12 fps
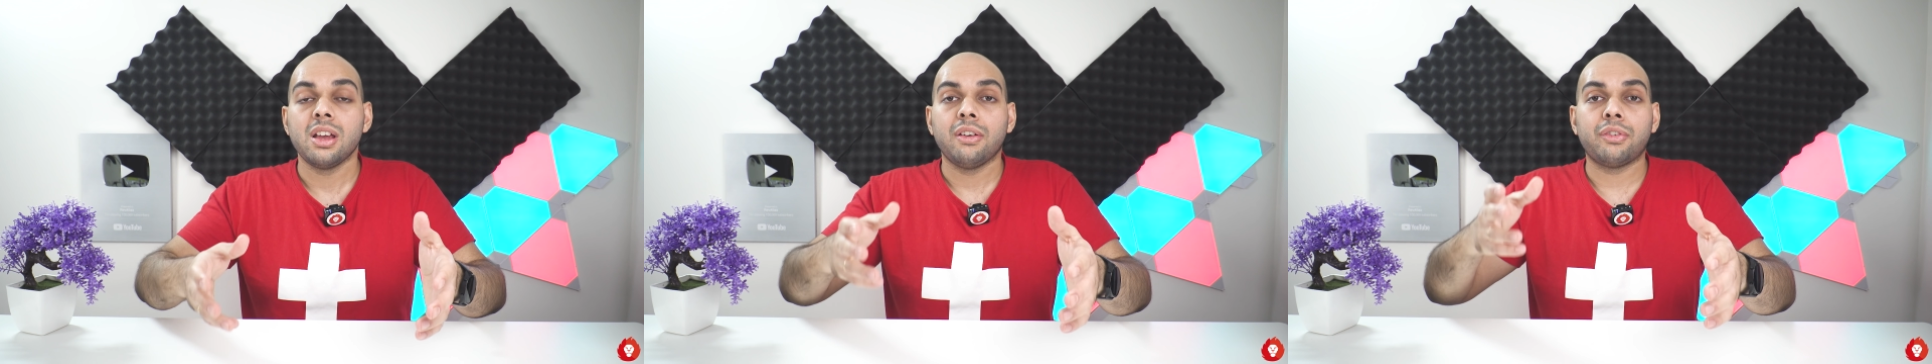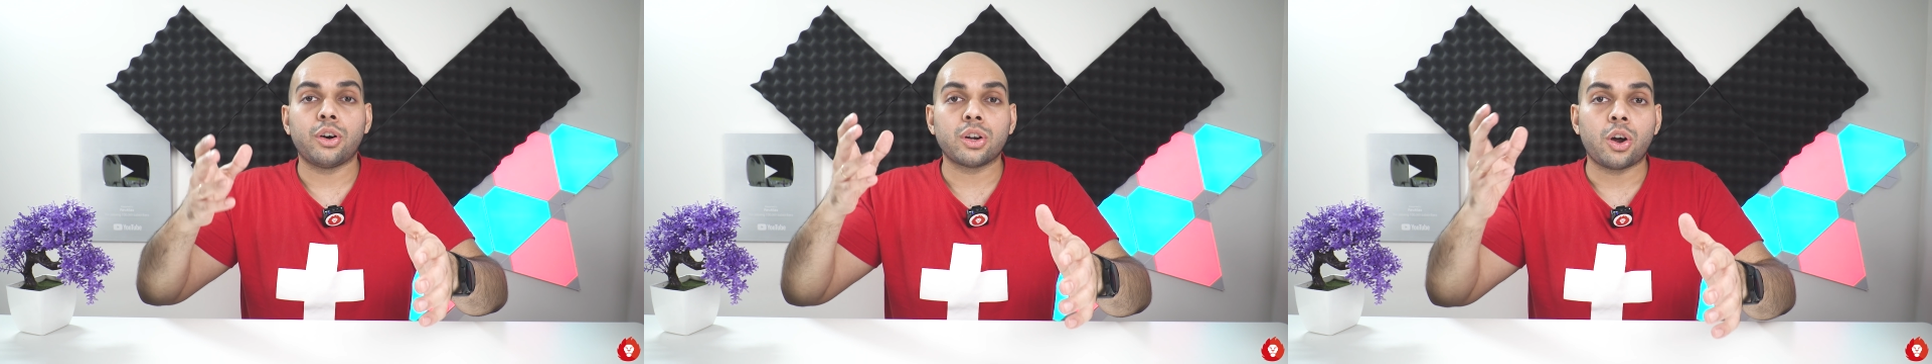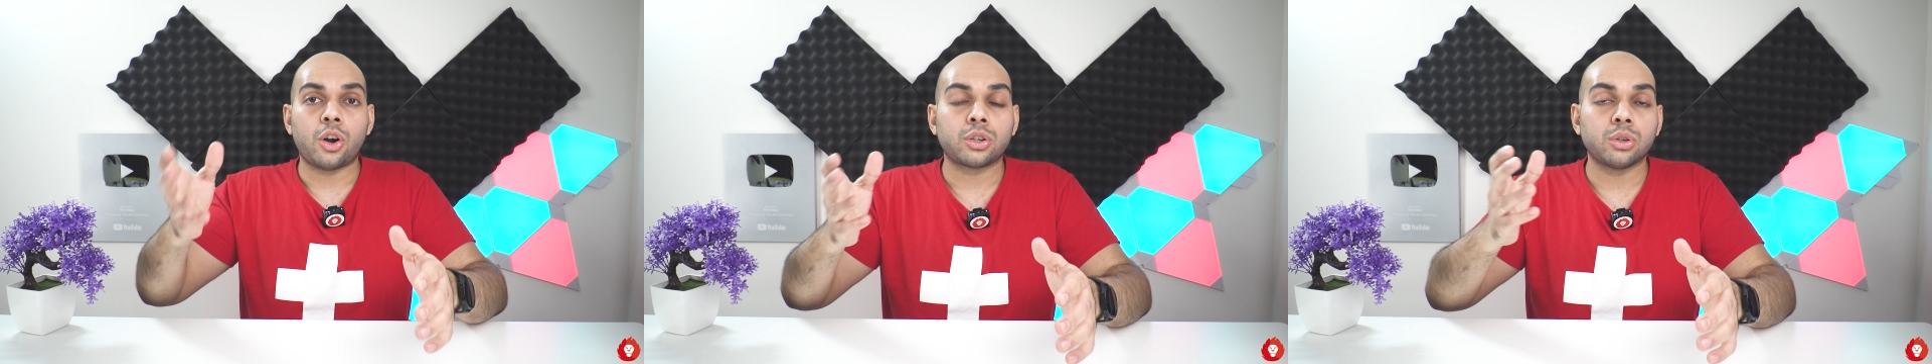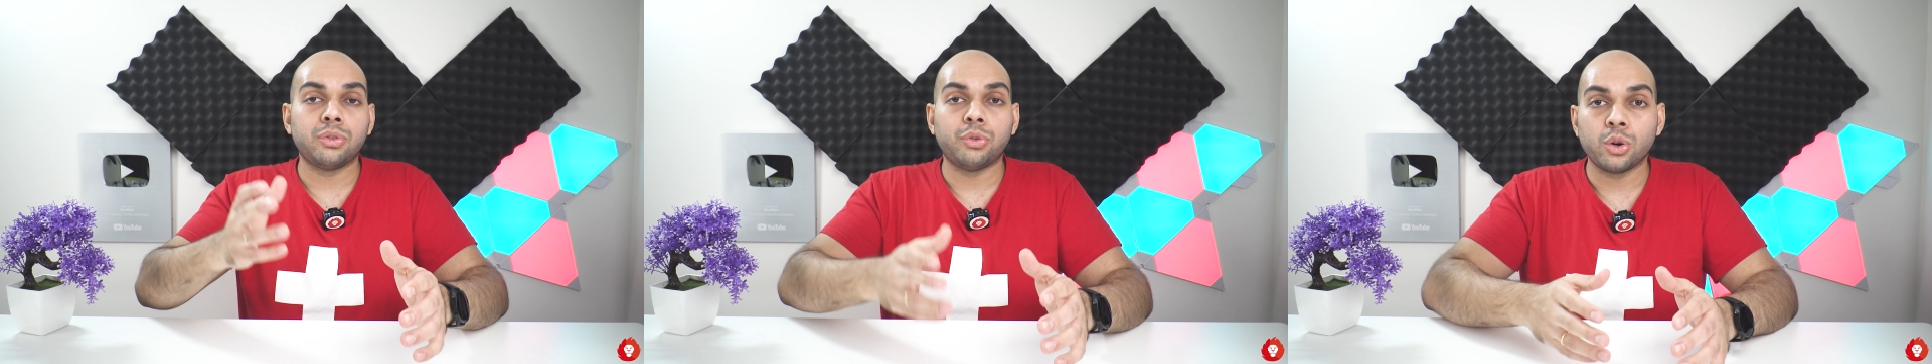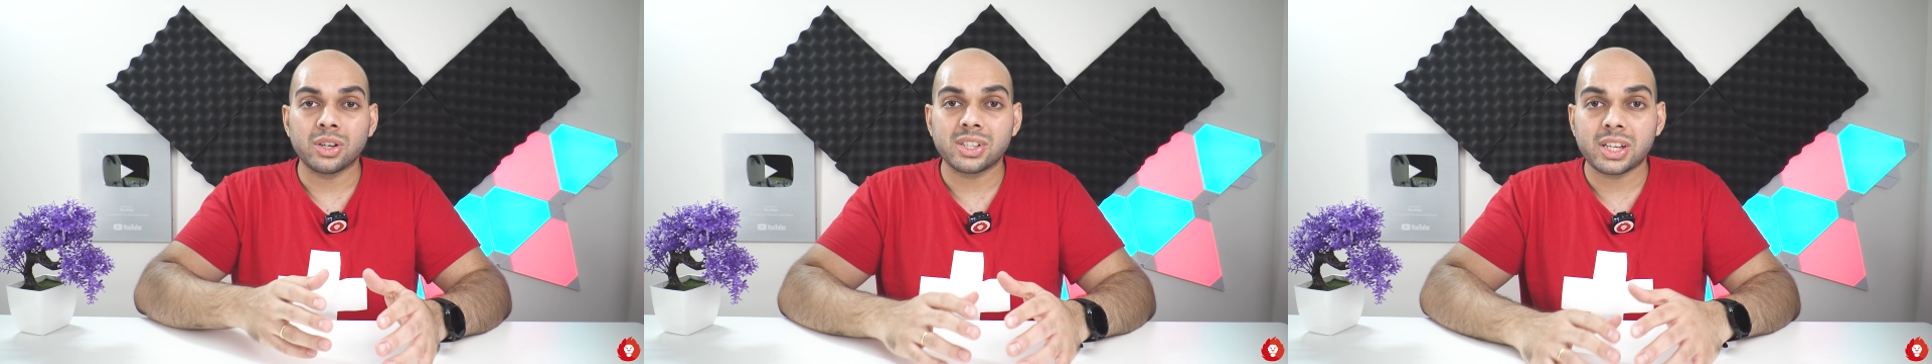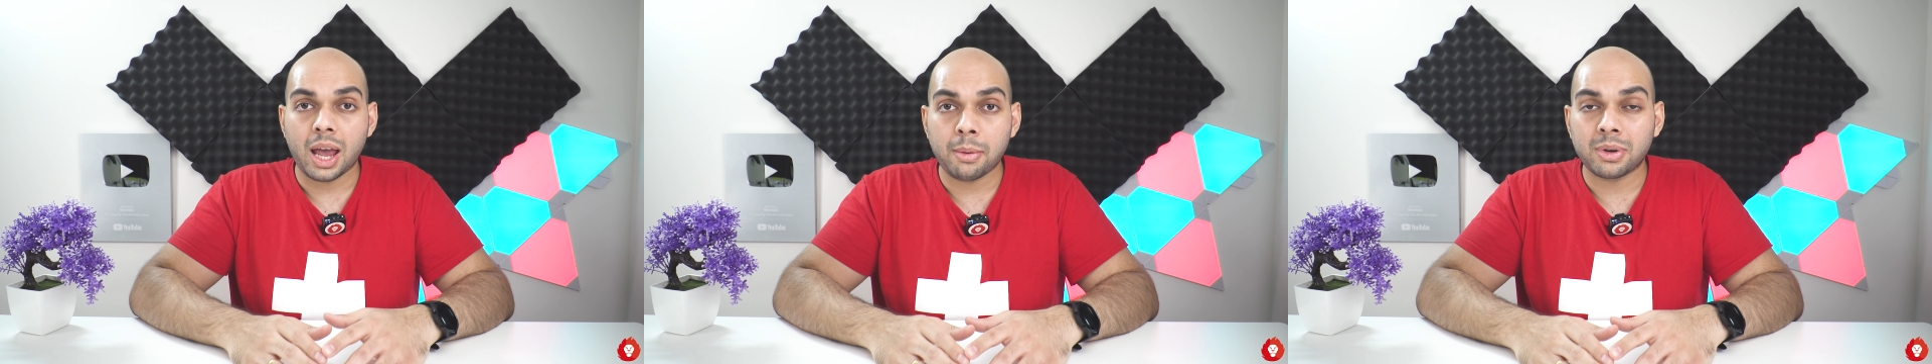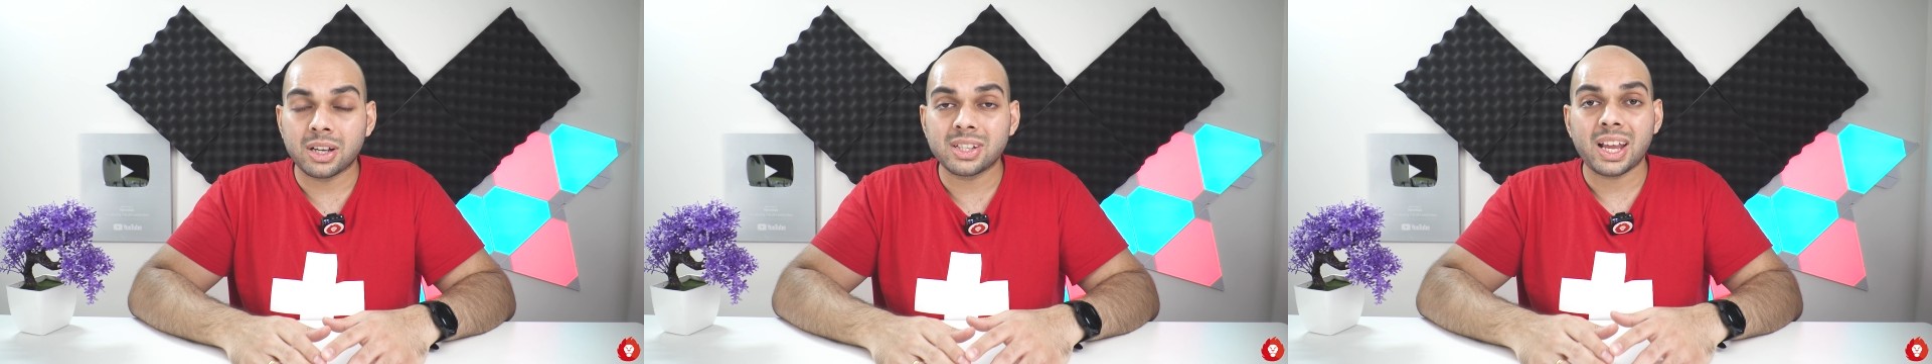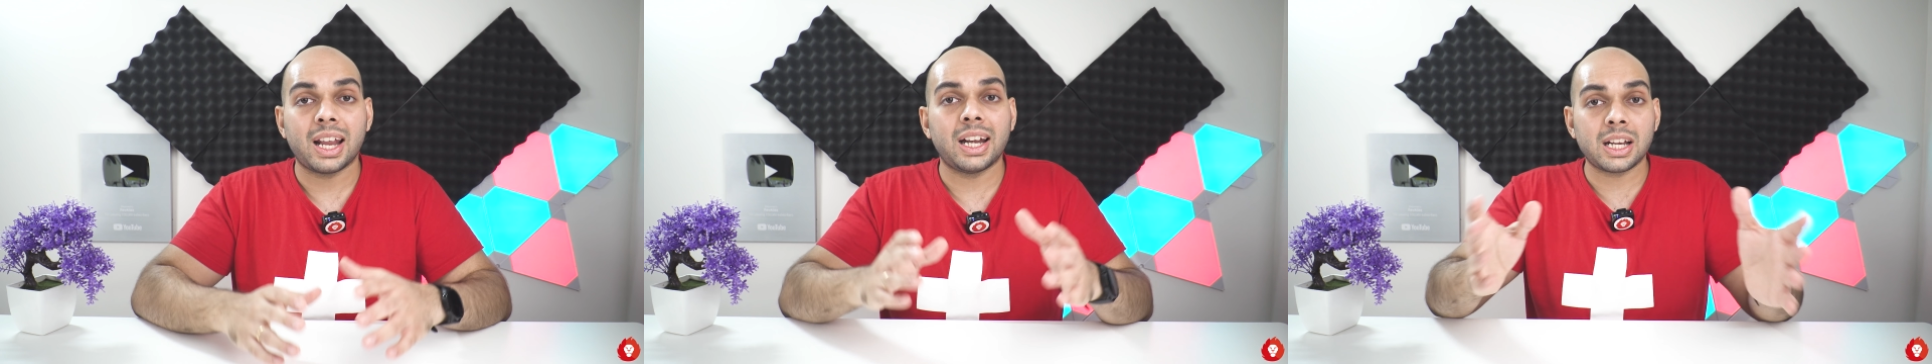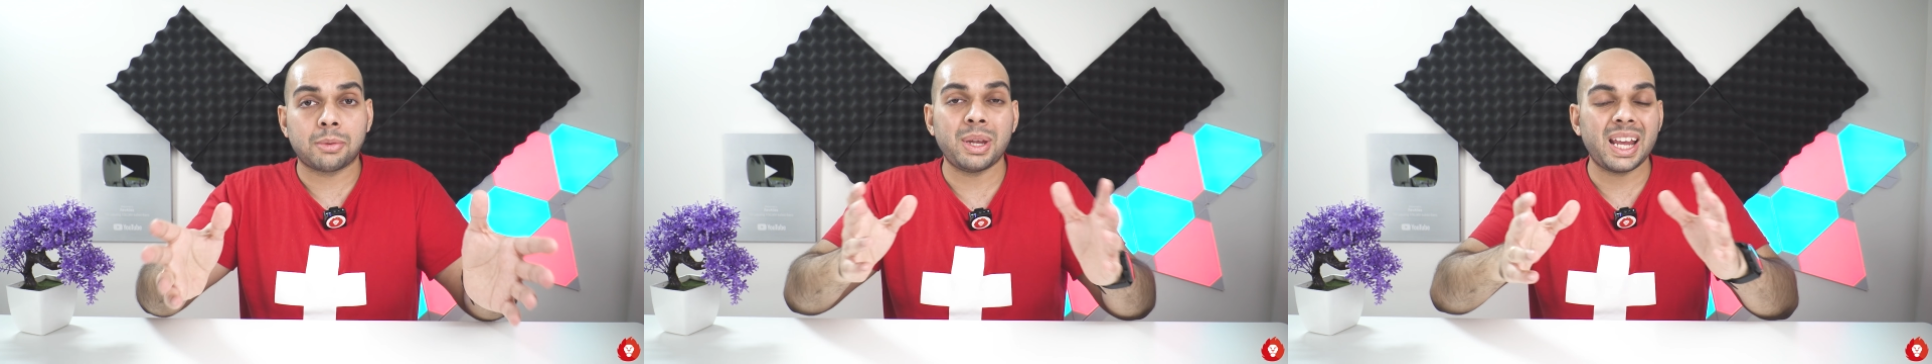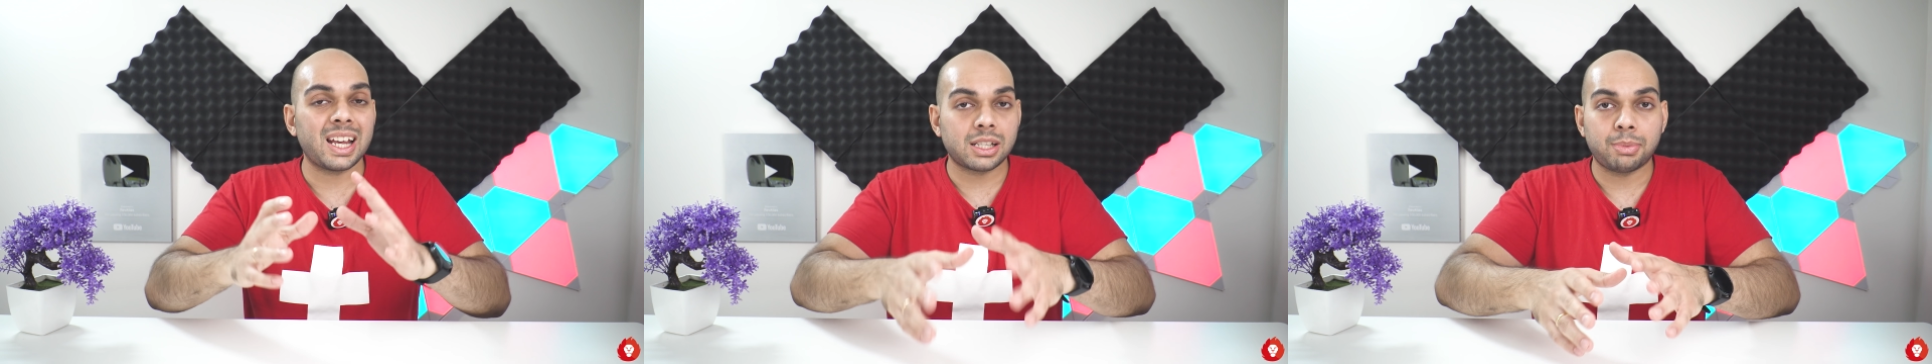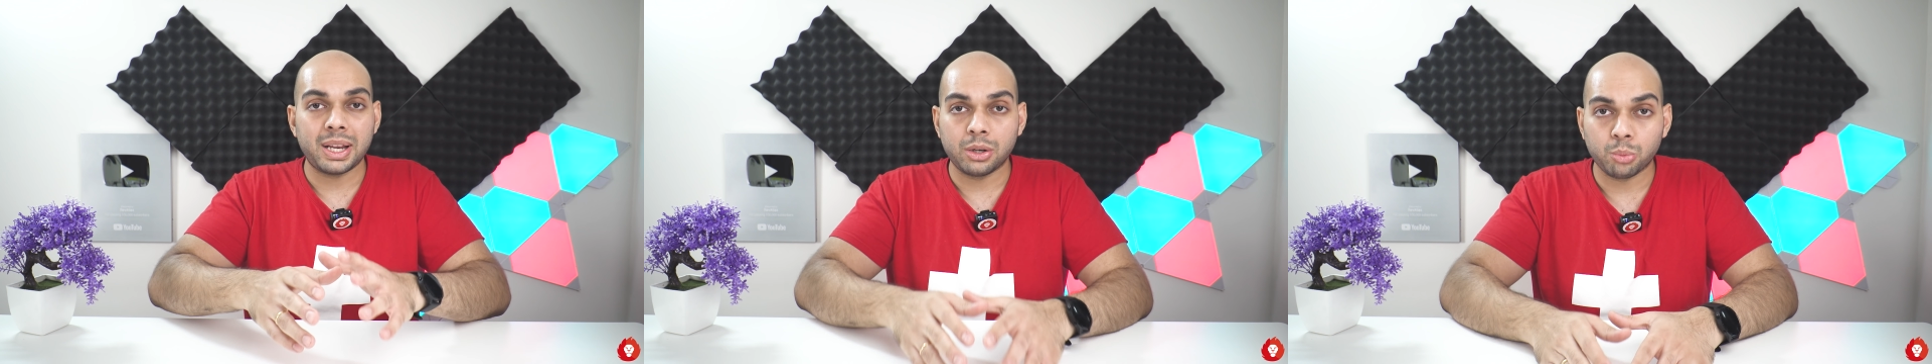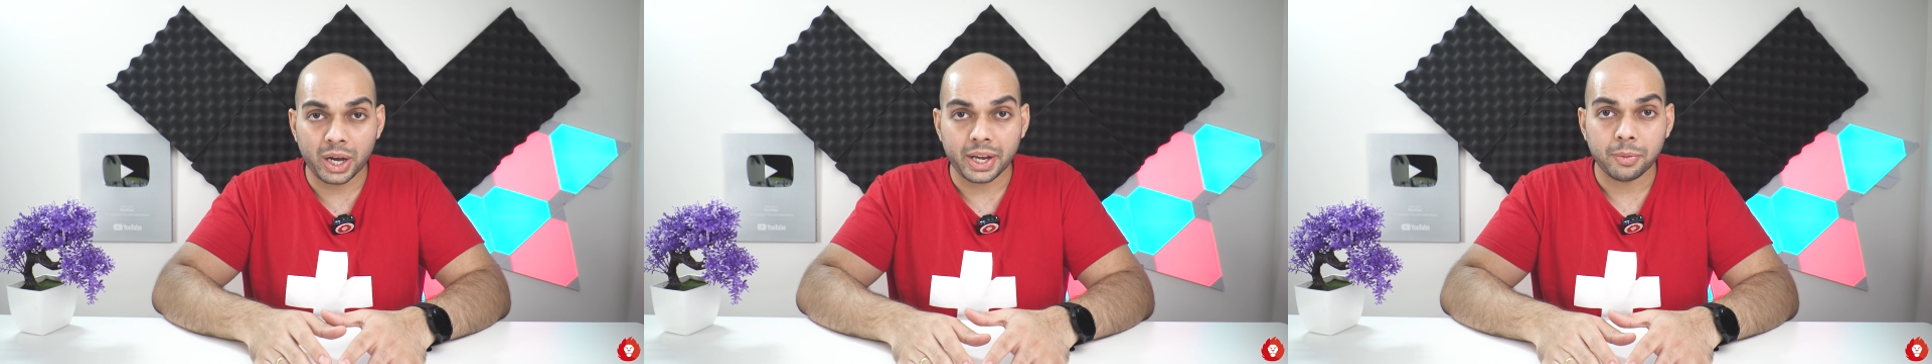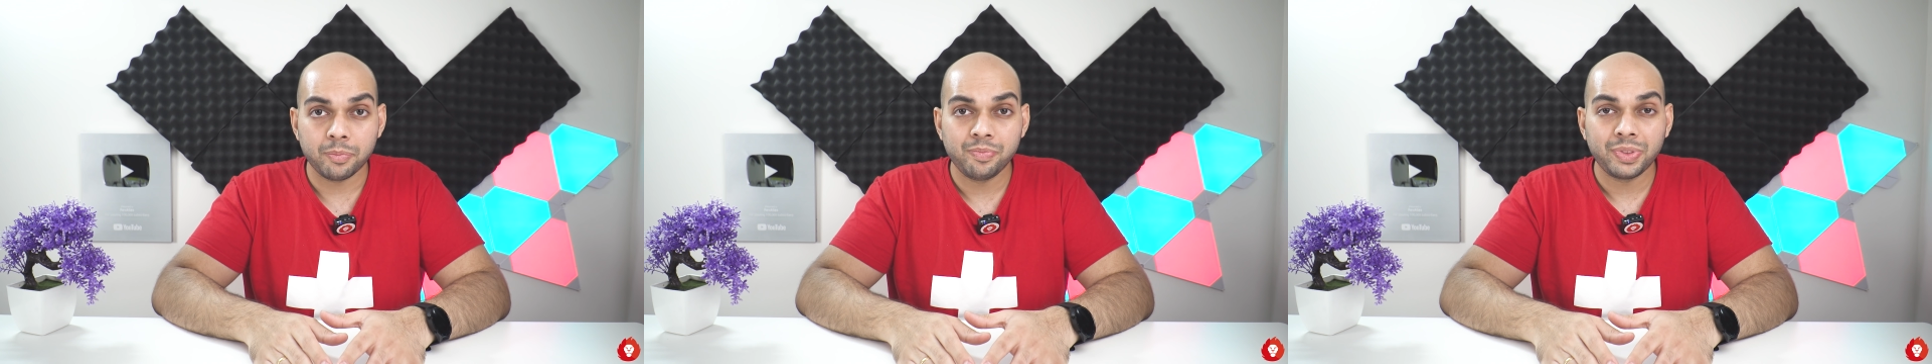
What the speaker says: for autofocus cameras, and let me explain why.